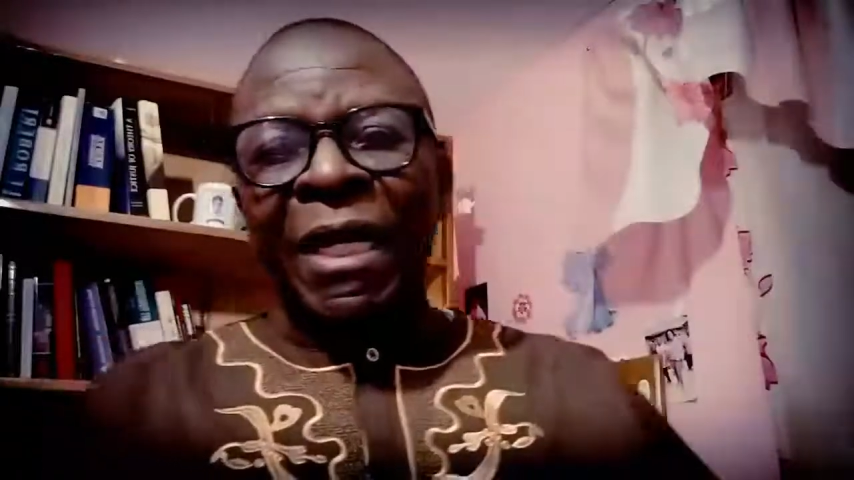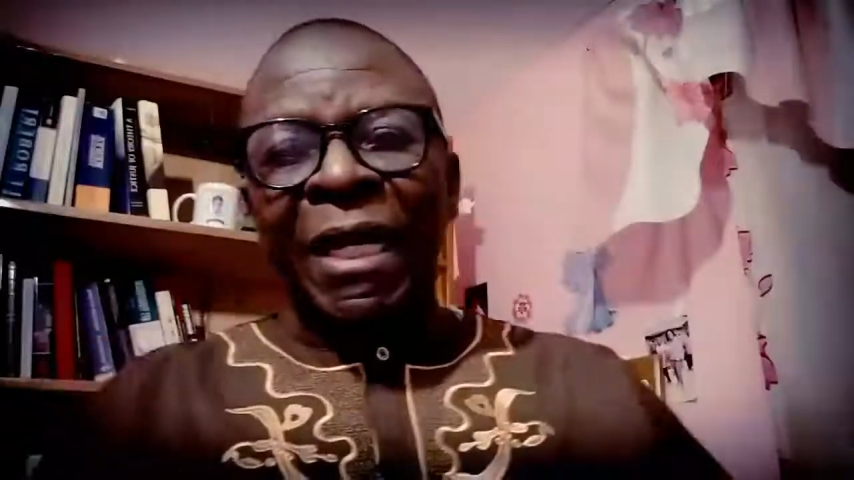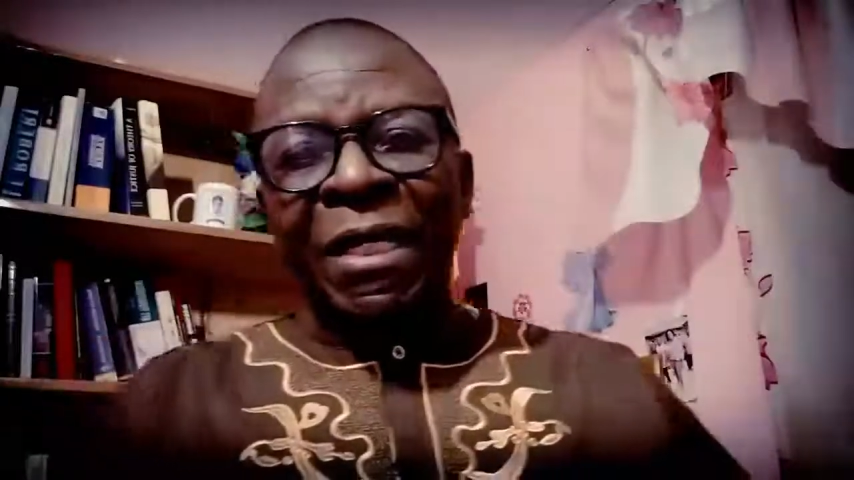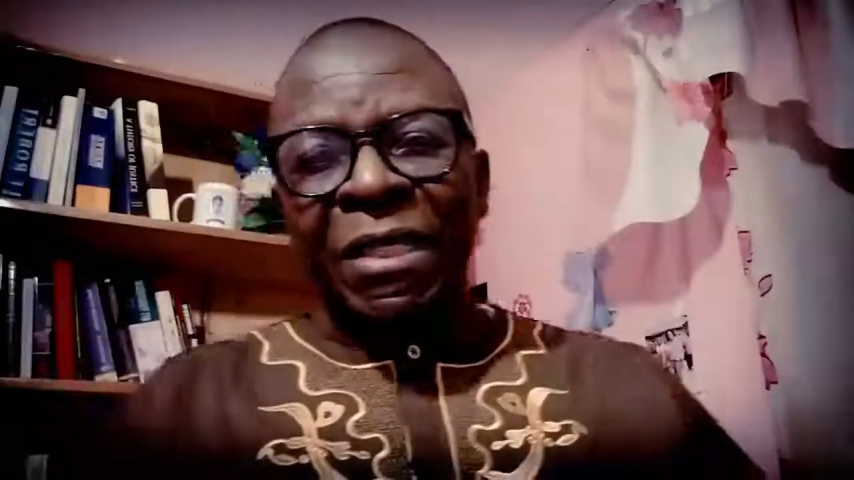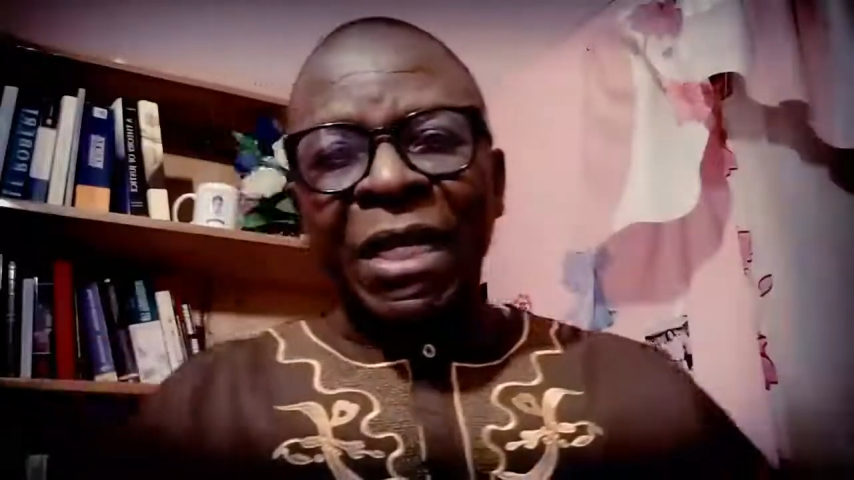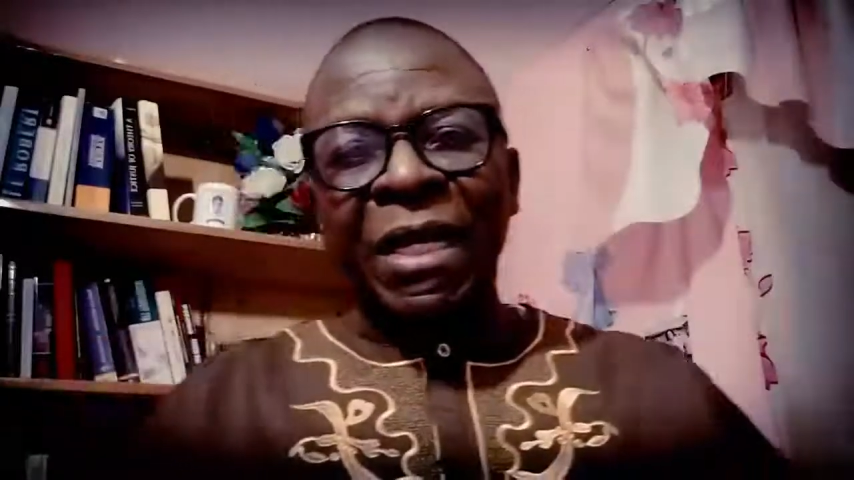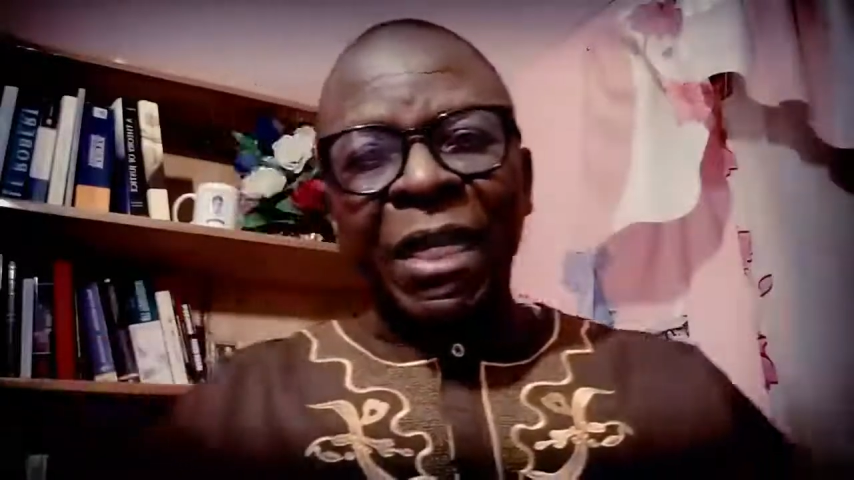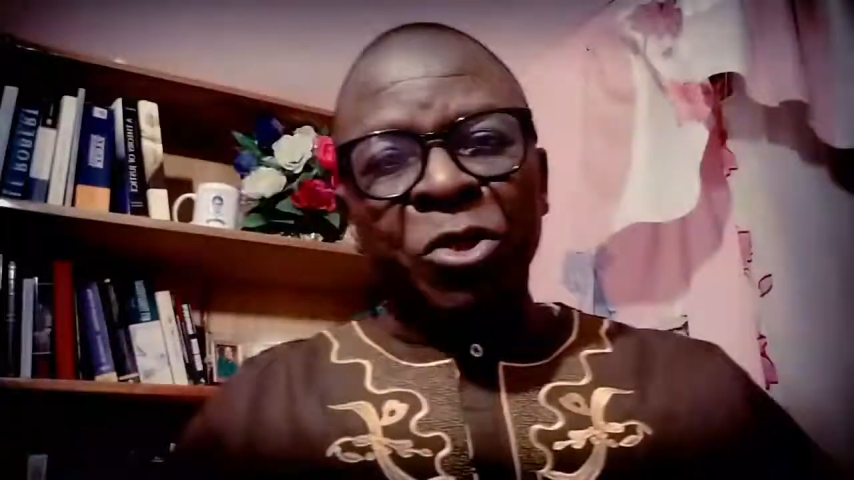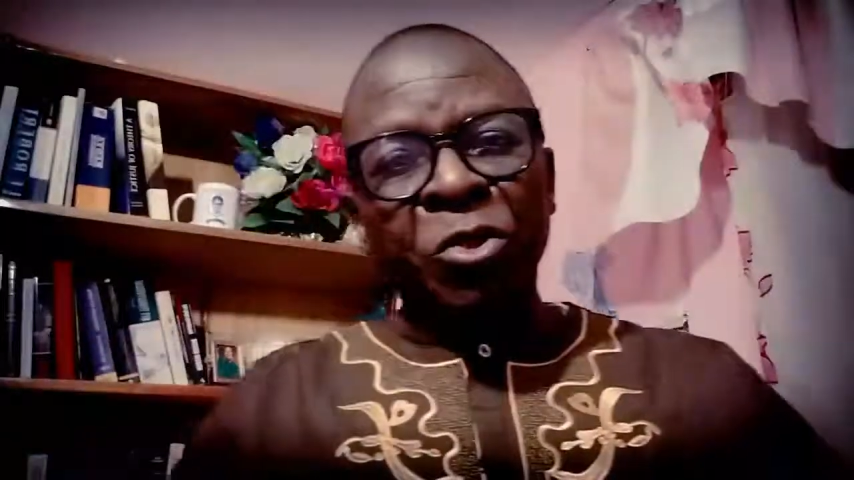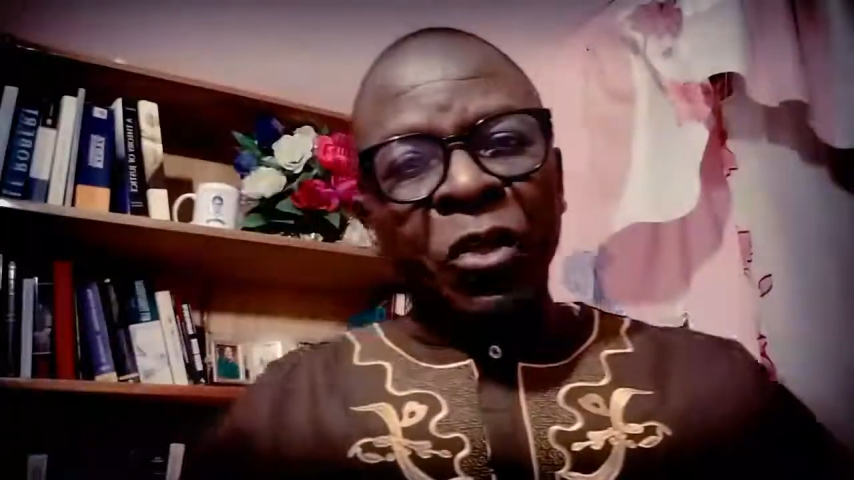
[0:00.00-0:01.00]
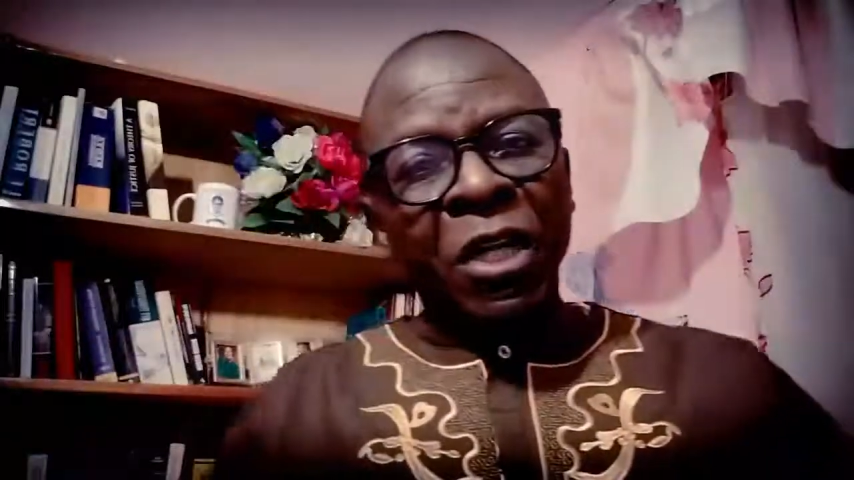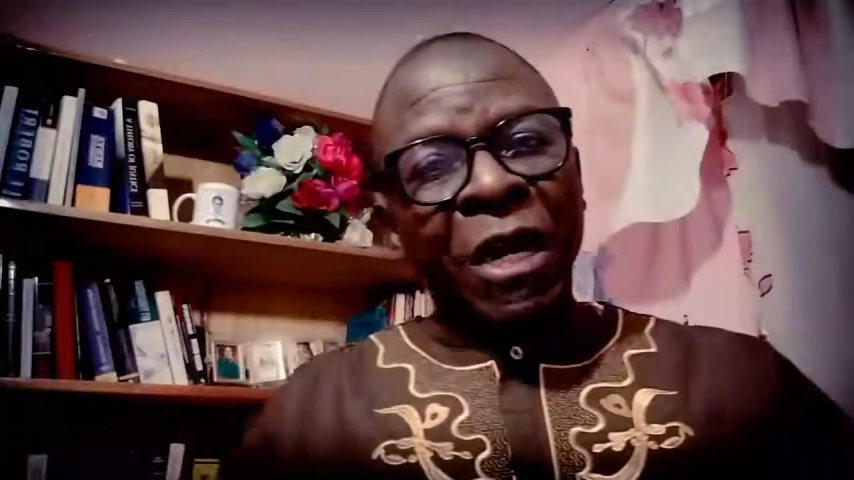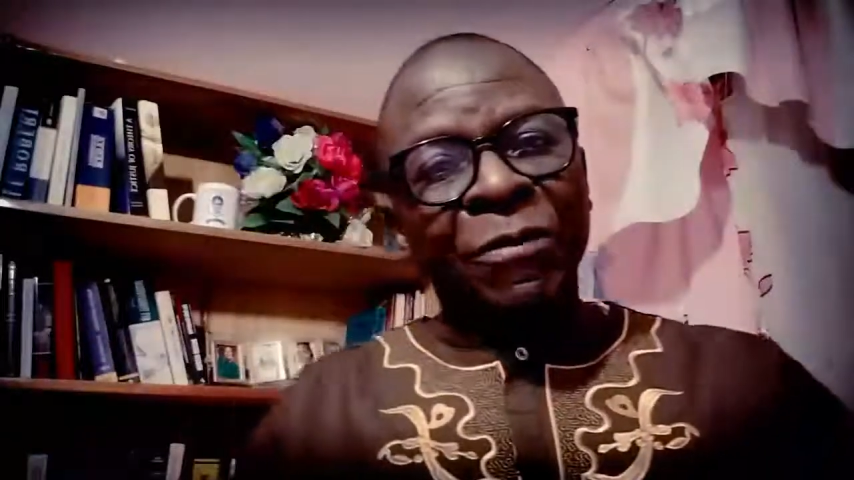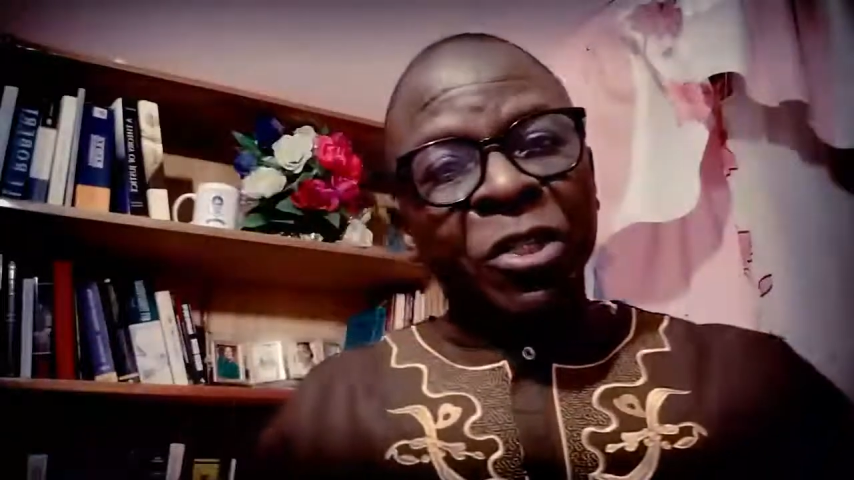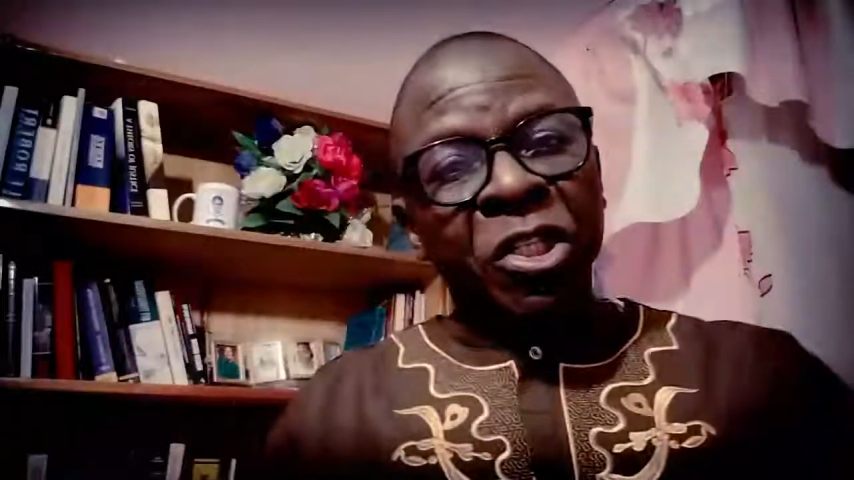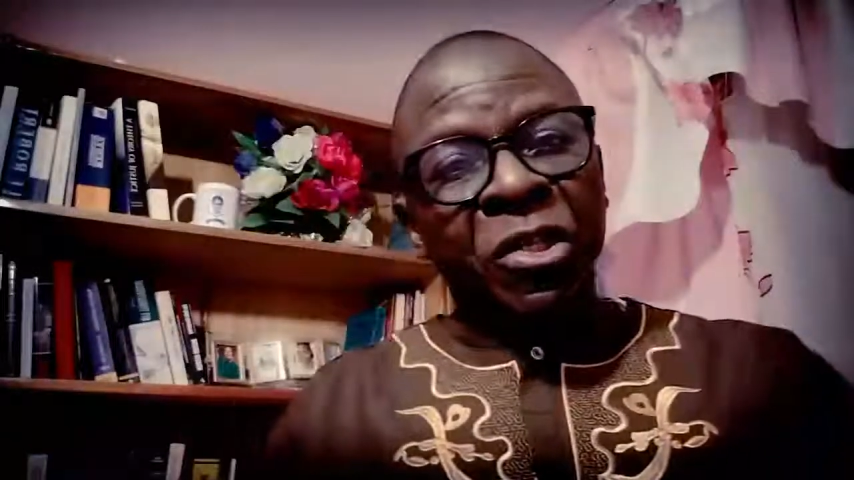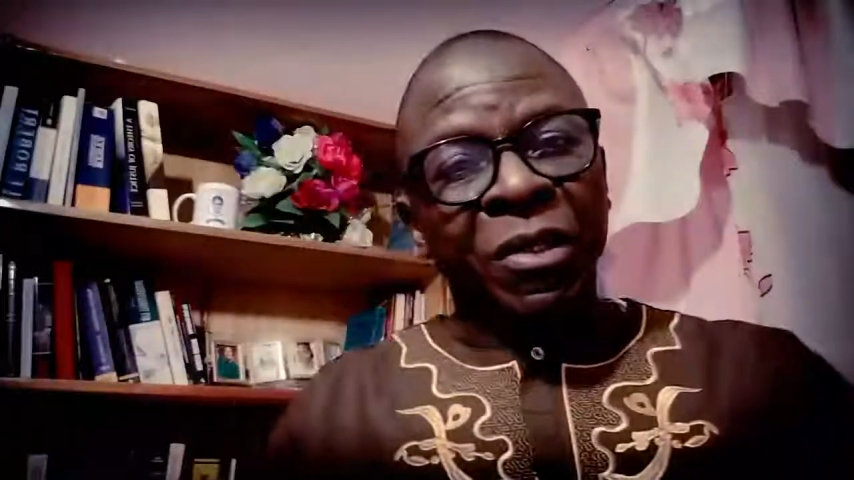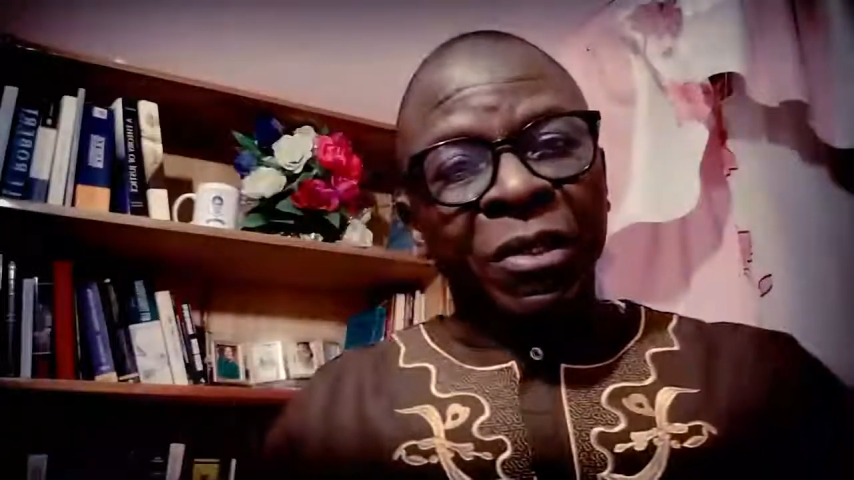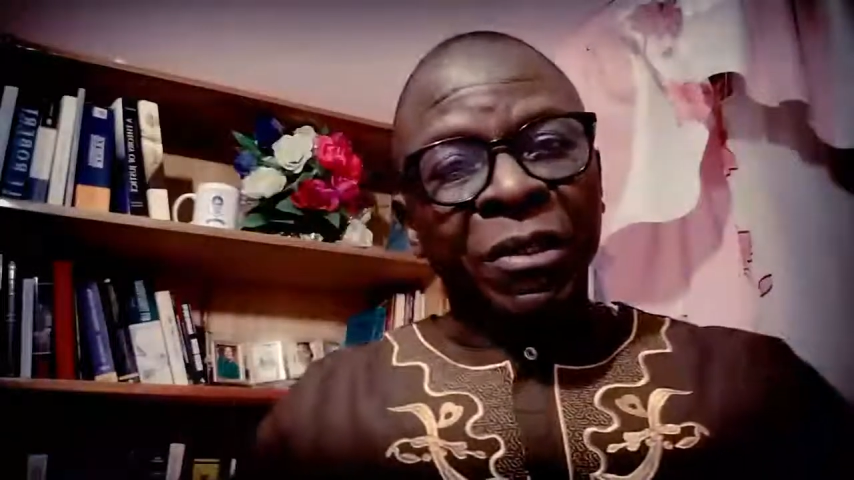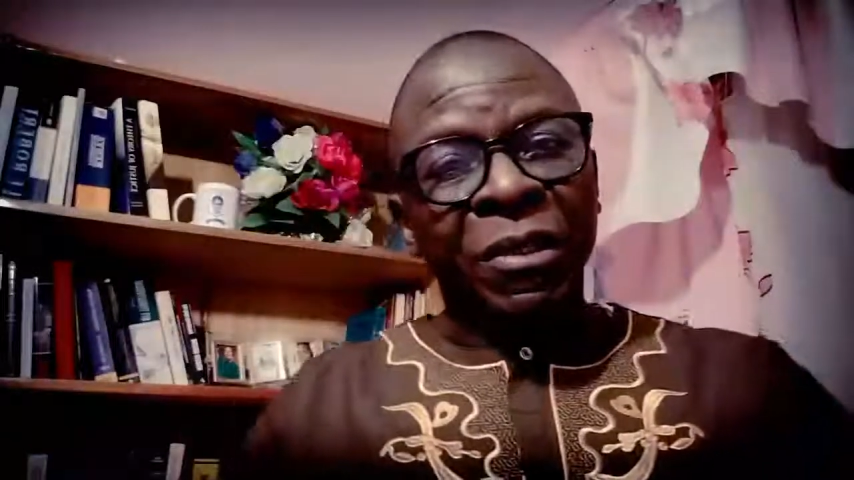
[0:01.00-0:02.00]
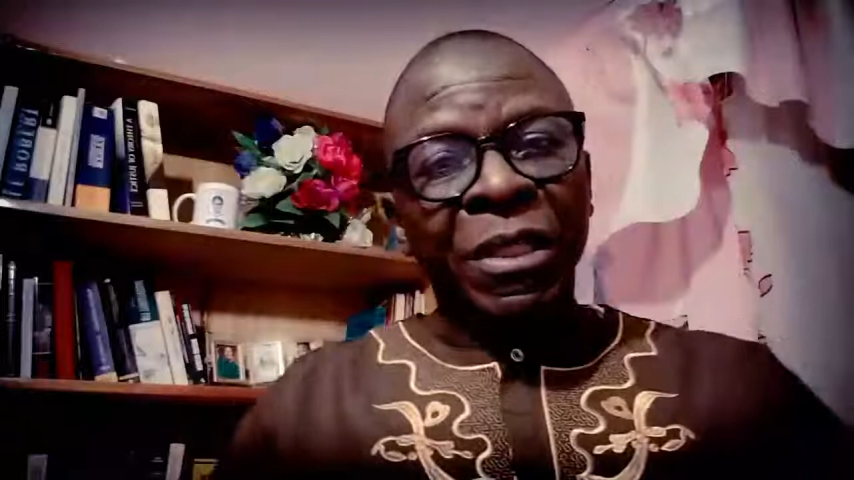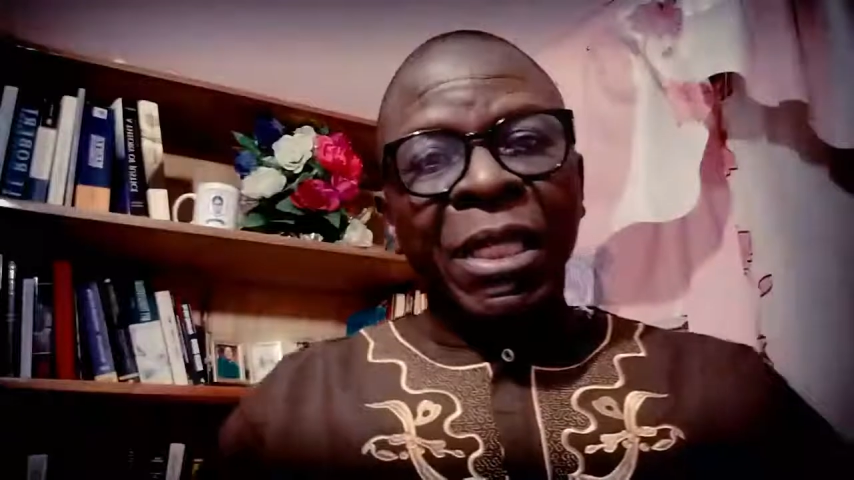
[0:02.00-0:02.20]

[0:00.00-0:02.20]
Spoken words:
intellectual capital